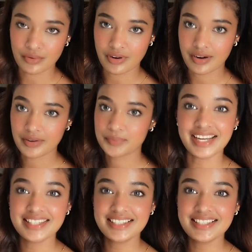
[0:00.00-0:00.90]
And
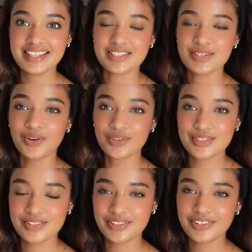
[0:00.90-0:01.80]

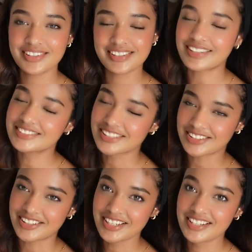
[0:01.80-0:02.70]
Raya
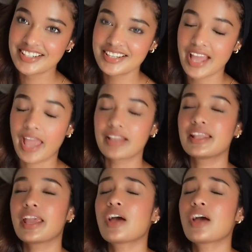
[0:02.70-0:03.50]
is also around.